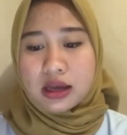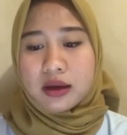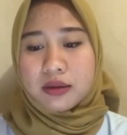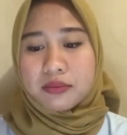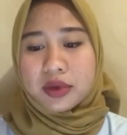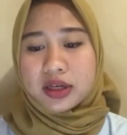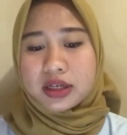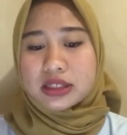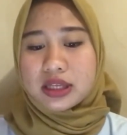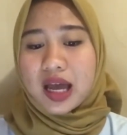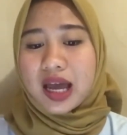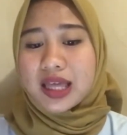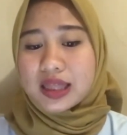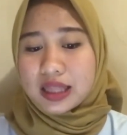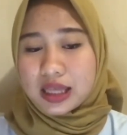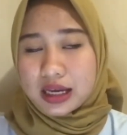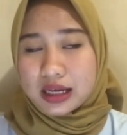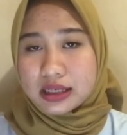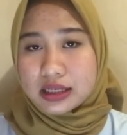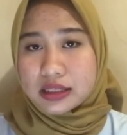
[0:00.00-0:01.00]
because I
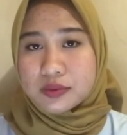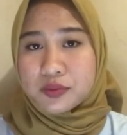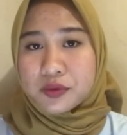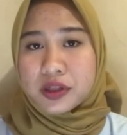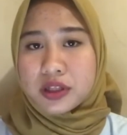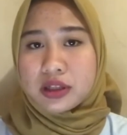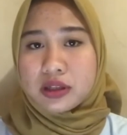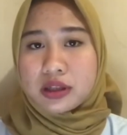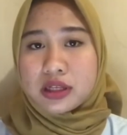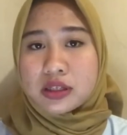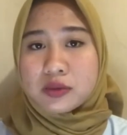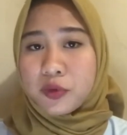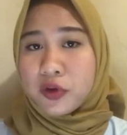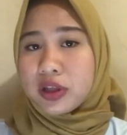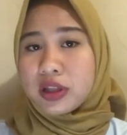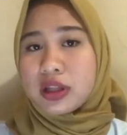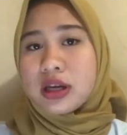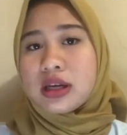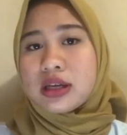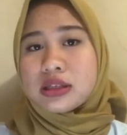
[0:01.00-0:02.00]
think this
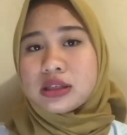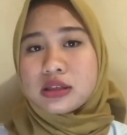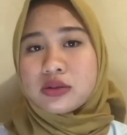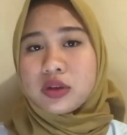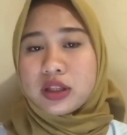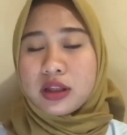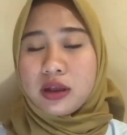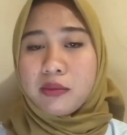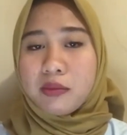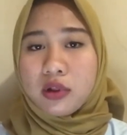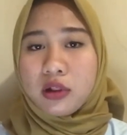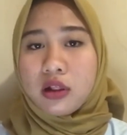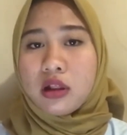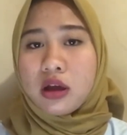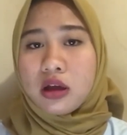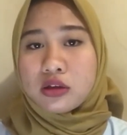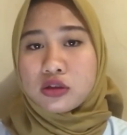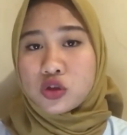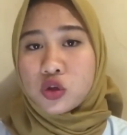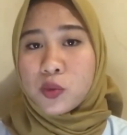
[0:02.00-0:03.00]
poetry is suitable
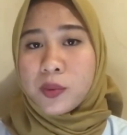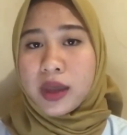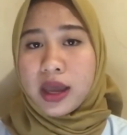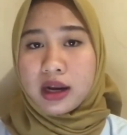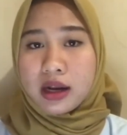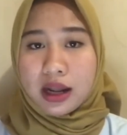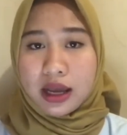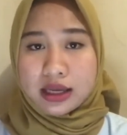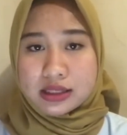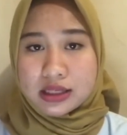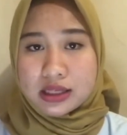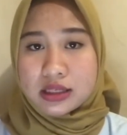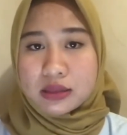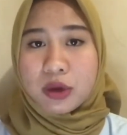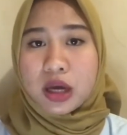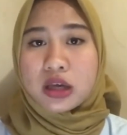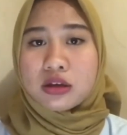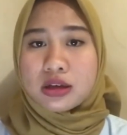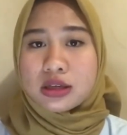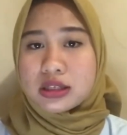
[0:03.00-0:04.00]
to be analyzed
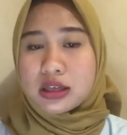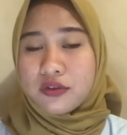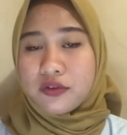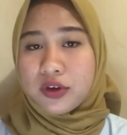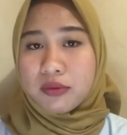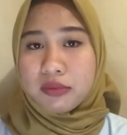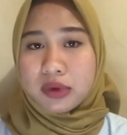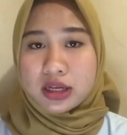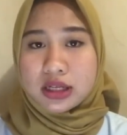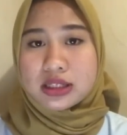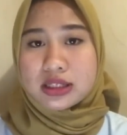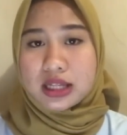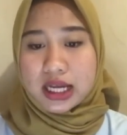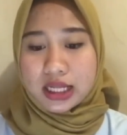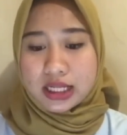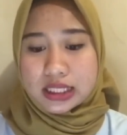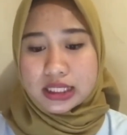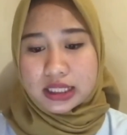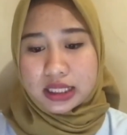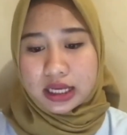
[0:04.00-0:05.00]
by using feminist
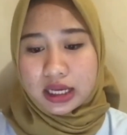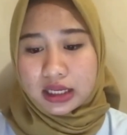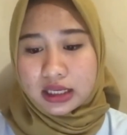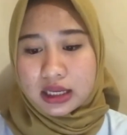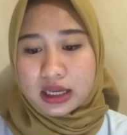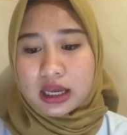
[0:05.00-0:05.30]
stylistic.